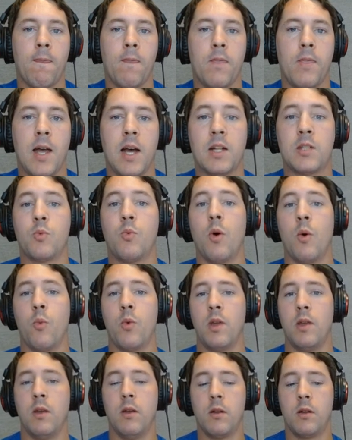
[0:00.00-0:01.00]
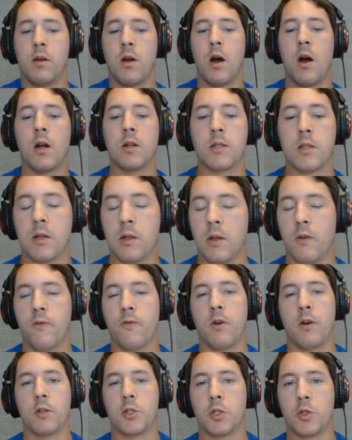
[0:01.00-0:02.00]
That's what we constantly
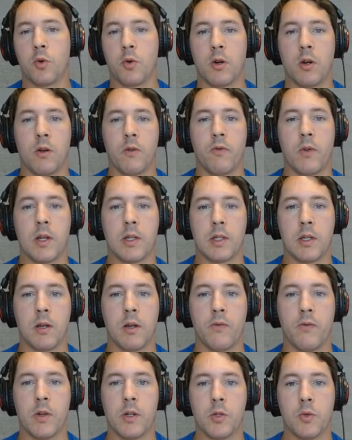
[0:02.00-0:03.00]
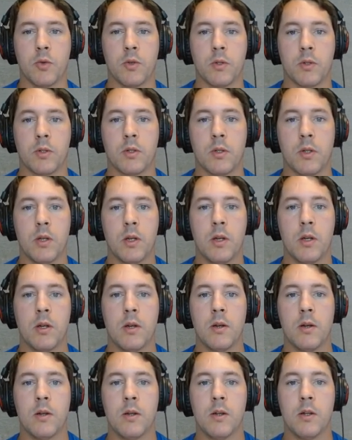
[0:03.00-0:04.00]
fall short of as individuals.
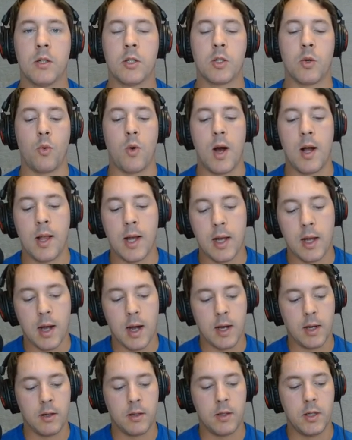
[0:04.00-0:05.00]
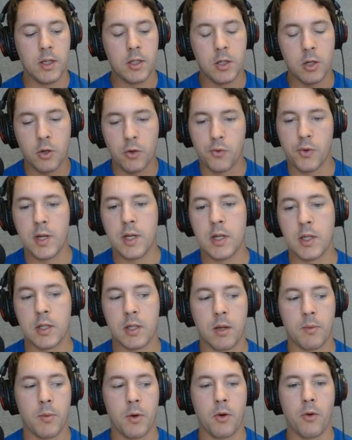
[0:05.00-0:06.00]
So while I disagree to
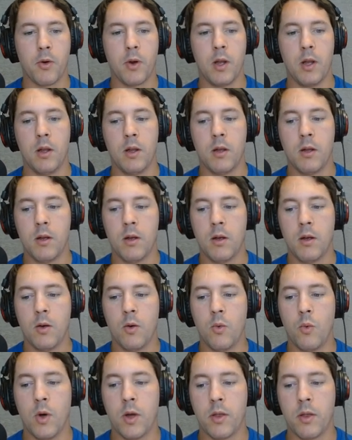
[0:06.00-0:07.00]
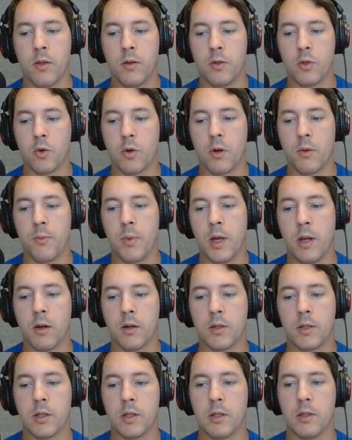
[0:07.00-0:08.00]
some degree with Jordan
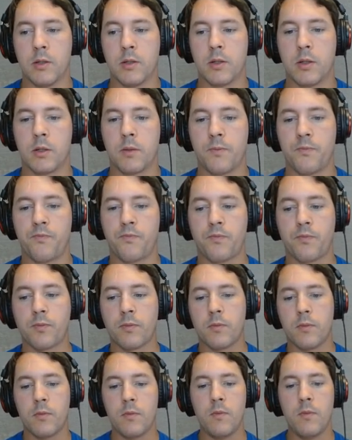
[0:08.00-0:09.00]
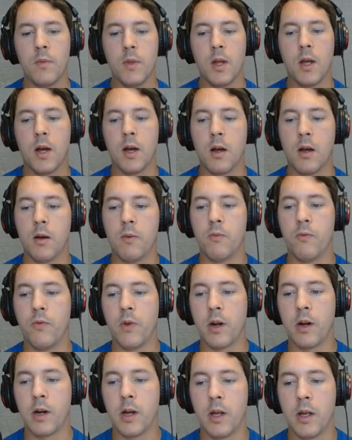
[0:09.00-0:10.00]
Peterson's
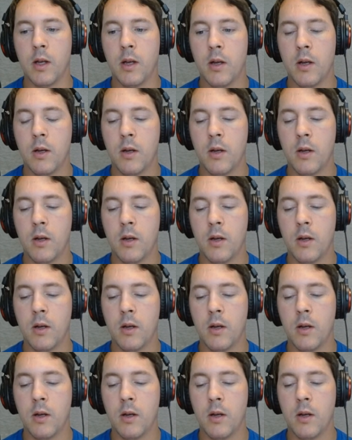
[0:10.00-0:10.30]
very